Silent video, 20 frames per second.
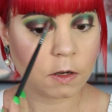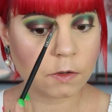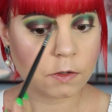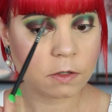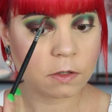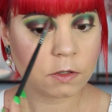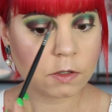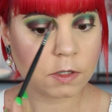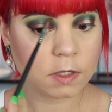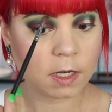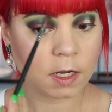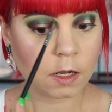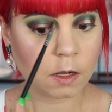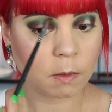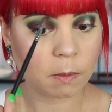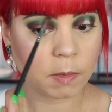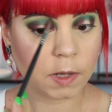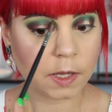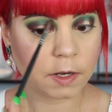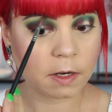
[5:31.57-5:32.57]
also just to
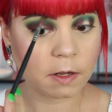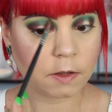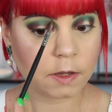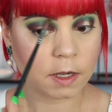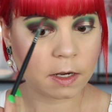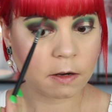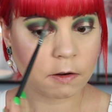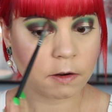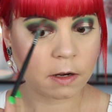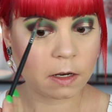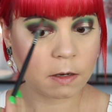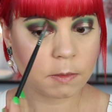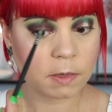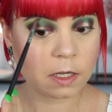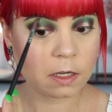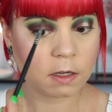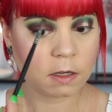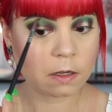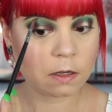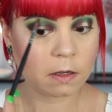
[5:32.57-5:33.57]
help blend out that green a
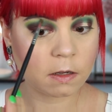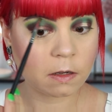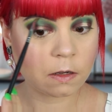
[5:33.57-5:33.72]
bit.